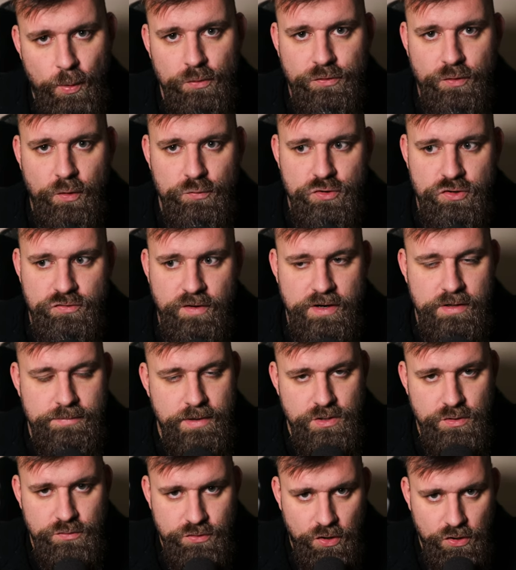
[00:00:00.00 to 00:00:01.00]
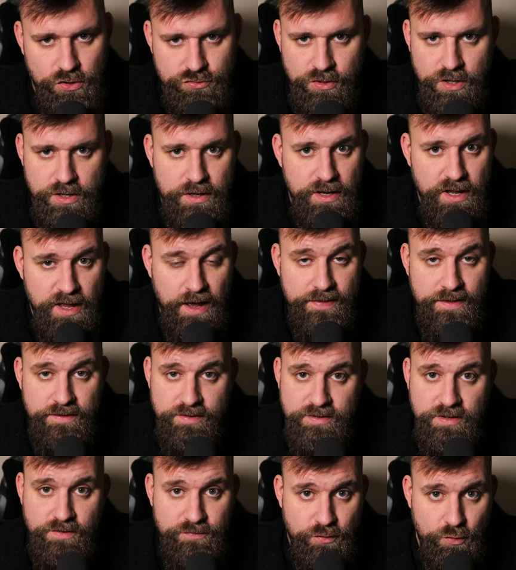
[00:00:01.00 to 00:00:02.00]
Soldiers regimental doctrine. This
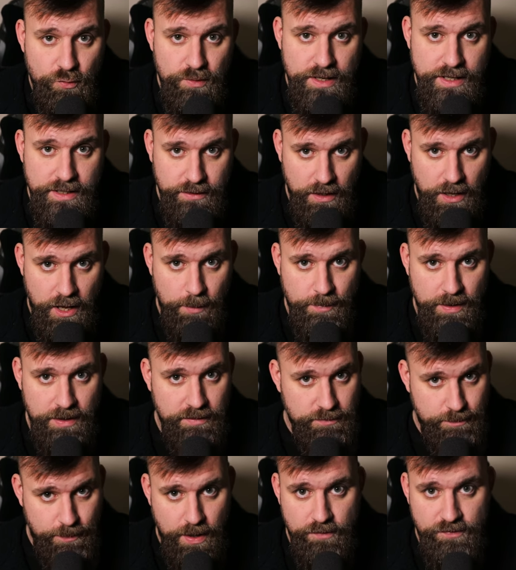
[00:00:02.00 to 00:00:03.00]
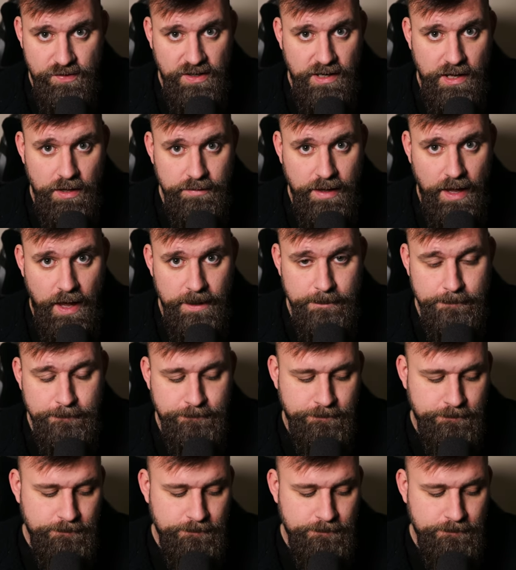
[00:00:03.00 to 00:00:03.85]
is a full legal army. It's perfectly okay.